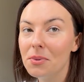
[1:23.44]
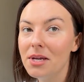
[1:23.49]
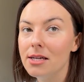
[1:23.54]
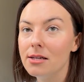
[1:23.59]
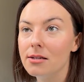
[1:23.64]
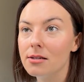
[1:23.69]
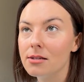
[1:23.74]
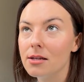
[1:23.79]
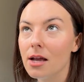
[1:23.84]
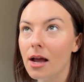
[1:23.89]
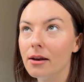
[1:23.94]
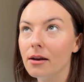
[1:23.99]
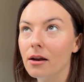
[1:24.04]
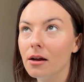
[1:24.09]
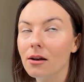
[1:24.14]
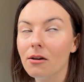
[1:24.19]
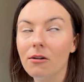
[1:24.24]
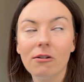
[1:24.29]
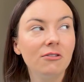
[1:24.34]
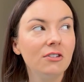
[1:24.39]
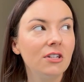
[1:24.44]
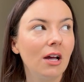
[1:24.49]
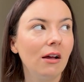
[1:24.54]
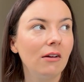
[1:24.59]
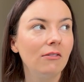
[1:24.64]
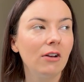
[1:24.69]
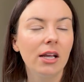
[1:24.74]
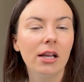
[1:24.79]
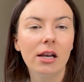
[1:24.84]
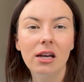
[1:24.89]
piece, and I'd love to
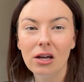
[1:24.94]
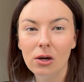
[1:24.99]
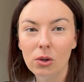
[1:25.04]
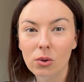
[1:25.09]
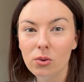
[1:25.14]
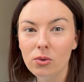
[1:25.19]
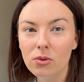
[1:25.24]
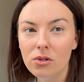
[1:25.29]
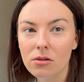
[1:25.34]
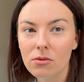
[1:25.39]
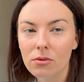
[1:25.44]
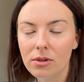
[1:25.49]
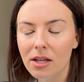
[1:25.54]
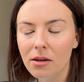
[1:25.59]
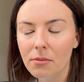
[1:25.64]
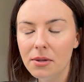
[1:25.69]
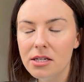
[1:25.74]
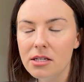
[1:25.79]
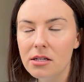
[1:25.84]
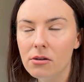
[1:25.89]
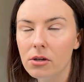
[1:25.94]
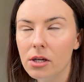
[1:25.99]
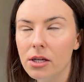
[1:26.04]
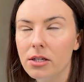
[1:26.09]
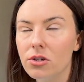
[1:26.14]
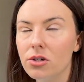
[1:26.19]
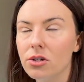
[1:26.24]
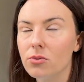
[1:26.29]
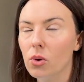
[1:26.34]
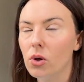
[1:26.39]
have like loads. Wouldn't that be so
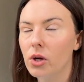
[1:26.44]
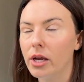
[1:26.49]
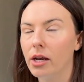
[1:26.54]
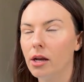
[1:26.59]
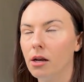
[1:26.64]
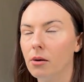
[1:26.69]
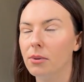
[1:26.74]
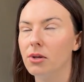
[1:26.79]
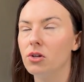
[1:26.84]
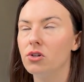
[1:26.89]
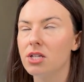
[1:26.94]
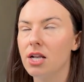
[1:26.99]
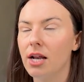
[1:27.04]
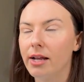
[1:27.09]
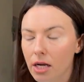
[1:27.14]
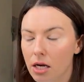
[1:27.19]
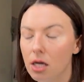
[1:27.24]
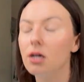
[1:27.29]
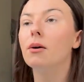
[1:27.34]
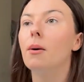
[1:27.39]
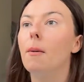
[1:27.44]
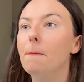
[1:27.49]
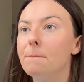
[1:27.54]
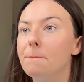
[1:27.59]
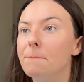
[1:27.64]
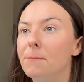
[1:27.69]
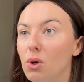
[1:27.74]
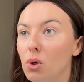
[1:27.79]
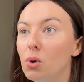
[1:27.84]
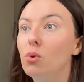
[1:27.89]
nice? Just walk in and it'd be just like,
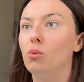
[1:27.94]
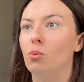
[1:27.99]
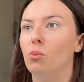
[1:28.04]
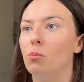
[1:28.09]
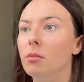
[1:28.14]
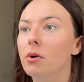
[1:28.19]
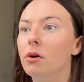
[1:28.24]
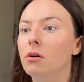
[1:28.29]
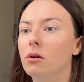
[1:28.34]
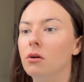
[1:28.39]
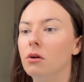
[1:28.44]
boom.